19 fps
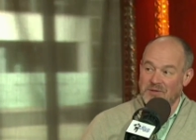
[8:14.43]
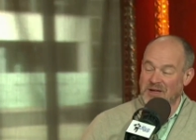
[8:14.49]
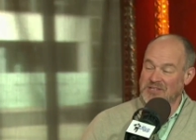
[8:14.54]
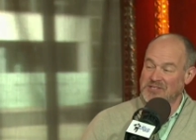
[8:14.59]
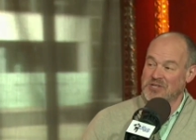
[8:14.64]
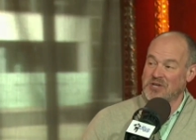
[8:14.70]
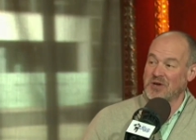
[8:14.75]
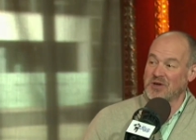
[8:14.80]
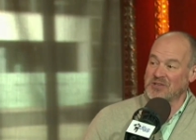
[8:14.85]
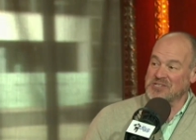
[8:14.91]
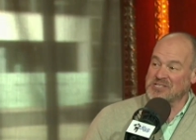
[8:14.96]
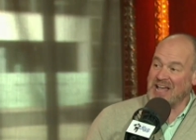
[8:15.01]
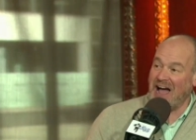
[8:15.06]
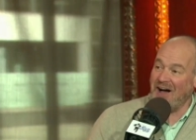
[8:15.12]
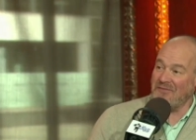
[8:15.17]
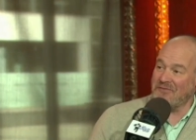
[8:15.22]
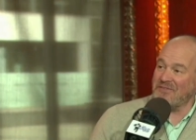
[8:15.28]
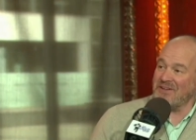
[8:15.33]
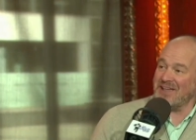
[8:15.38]
my two
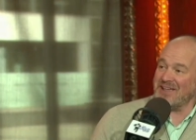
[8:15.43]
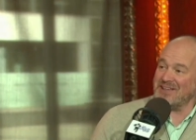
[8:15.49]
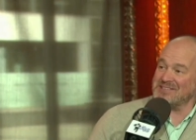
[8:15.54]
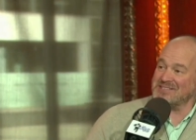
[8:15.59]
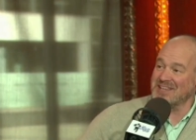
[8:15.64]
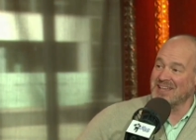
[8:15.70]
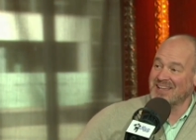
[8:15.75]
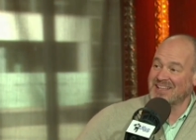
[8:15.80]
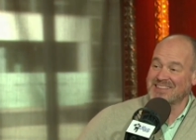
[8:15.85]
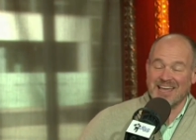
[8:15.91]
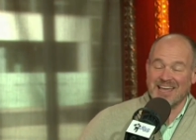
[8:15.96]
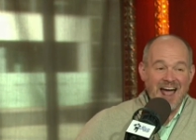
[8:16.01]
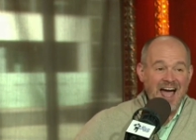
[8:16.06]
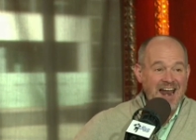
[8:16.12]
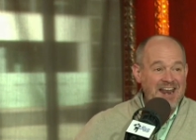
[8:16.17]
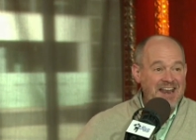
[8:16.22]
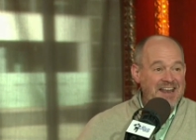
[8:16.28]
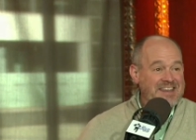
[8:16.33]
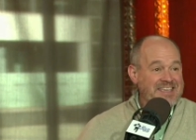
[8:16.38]
selfies that
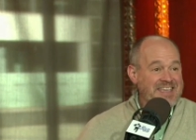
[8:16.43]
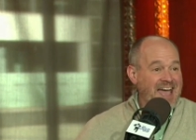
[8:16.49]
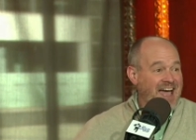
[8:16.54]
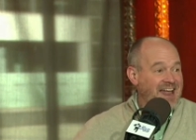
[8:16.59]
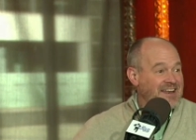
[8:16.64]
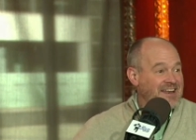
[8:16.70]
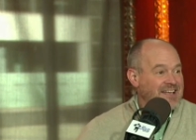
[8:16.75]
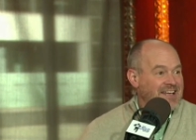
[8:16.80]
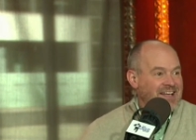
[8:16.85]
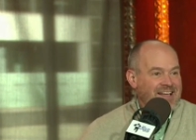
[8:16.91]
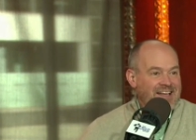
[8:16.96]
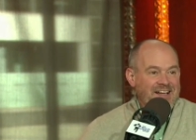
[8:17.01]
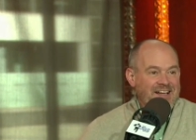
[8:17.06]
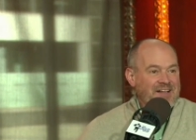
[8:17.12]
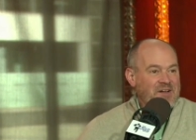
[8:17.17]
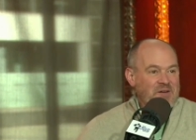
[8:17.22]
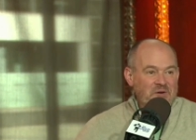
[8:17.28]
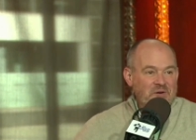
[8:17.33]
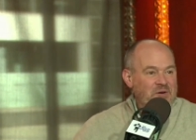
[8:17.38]
I didn't get.
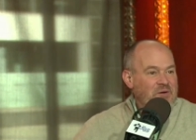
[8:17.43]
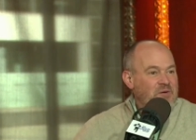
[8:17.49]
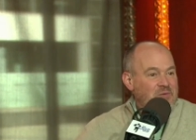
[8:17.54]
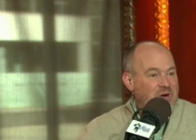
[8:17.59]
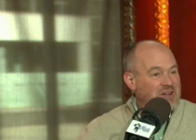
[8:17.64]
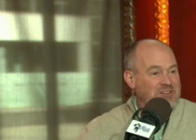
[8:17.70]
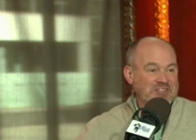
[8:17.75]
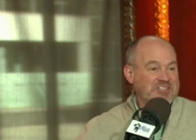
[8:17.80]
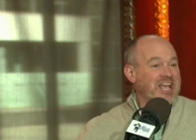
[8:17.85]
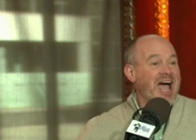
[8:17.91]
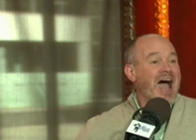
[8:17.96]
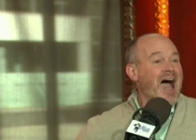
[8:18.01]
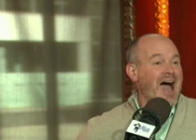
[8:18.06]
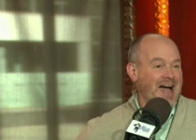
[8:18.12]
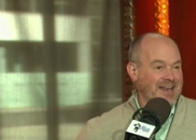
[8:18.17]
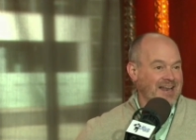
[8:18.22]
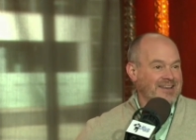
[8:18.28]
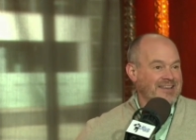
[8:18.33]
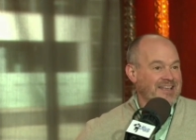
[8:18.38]
Rich
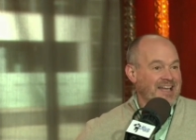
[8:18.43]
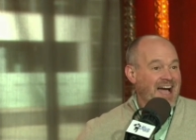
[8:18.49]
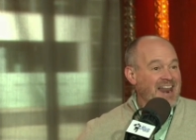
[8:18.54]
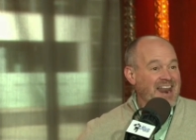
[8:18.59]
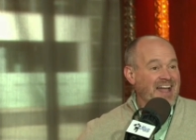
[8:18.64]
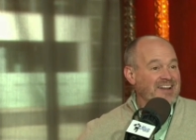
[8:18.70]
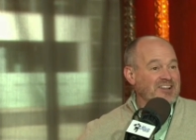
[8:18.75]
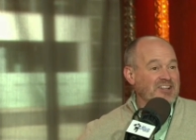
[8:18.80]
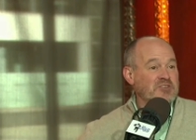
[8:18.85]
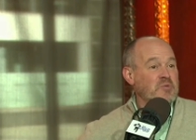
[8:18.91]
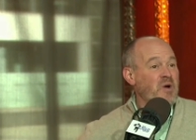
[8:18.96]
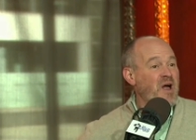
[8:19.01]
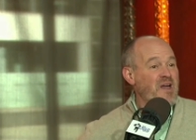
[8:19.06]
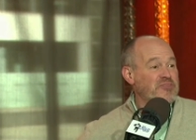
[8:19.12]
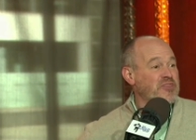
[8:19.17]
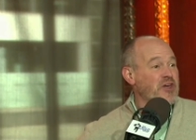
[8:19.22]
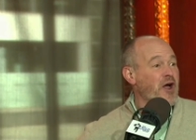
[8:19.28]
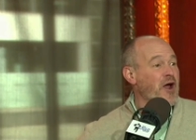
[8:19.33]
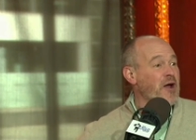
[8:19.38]
got. You know,
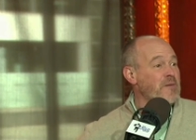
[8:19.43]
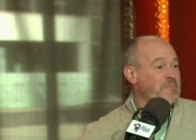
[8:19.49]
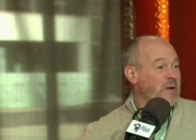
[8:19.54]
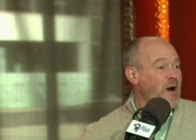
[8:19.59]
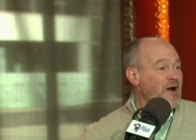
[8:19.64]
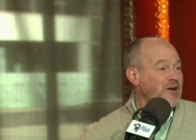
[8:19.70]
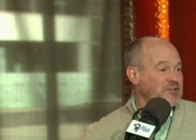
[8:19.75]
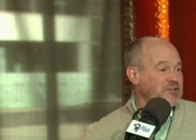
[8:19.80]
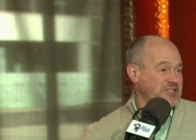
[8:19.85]
McCartney was on person.